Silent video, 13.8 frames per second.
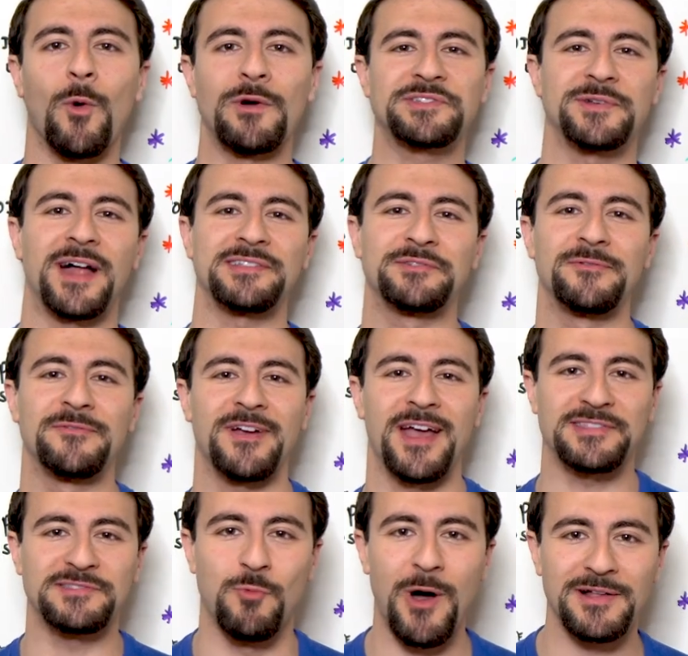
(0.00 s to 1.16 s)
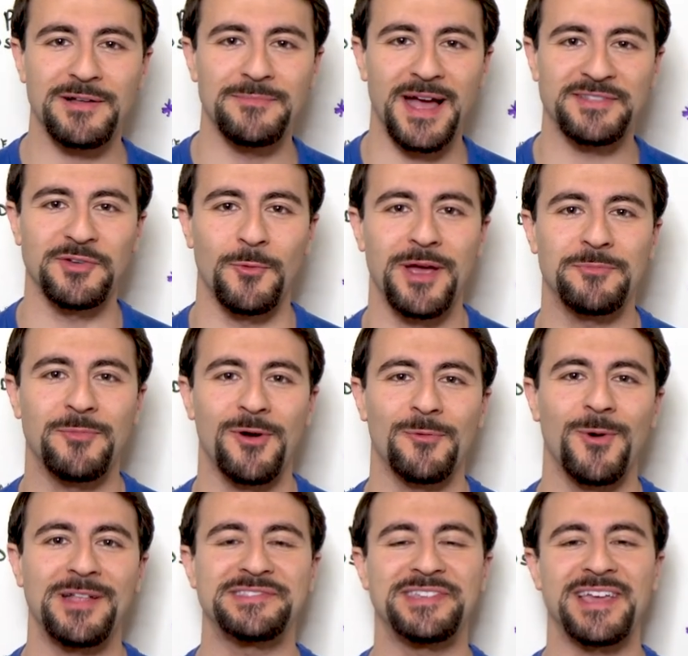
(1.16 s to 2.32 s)
What's going on, swim fans? Welcome back to Whiteboard
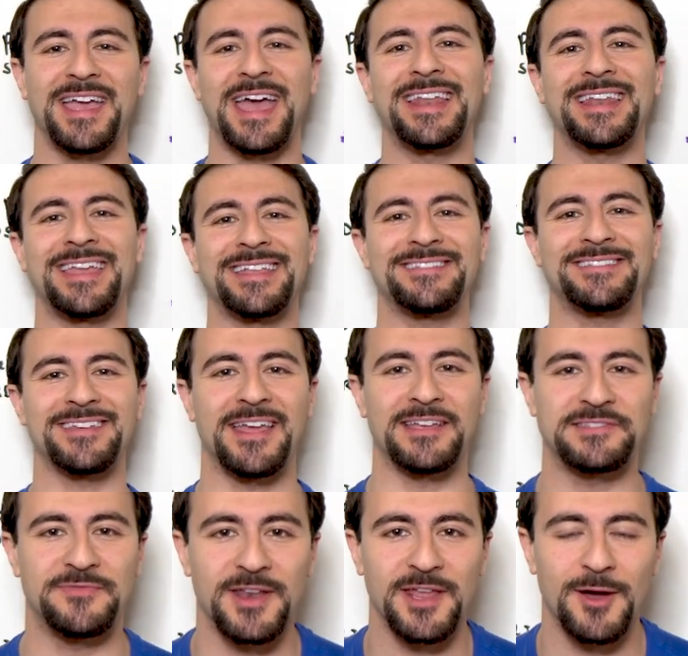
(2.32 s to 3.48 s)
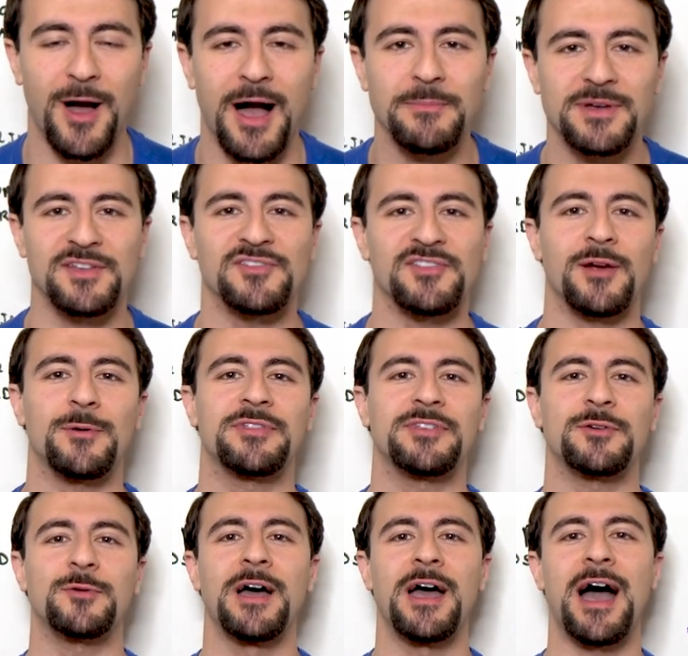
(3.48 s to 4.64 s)
Wednesday. And in today's video, I'm going to share with
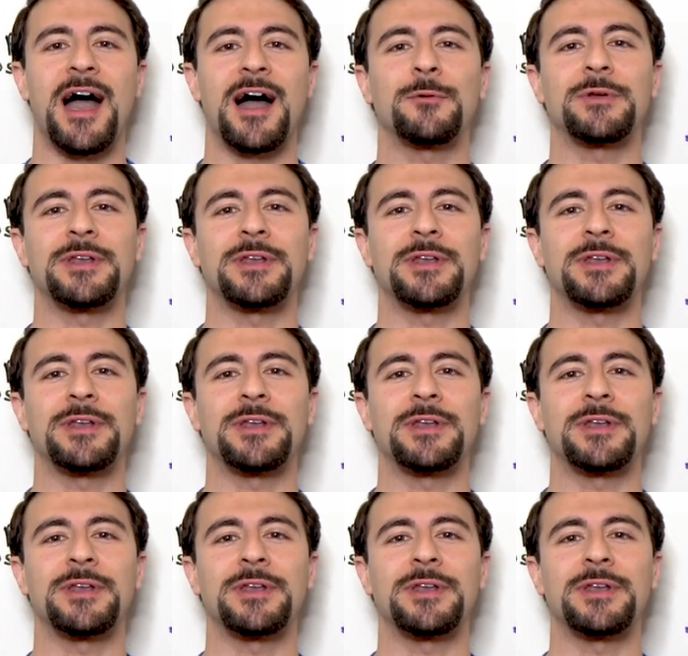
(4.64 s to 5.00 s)
you how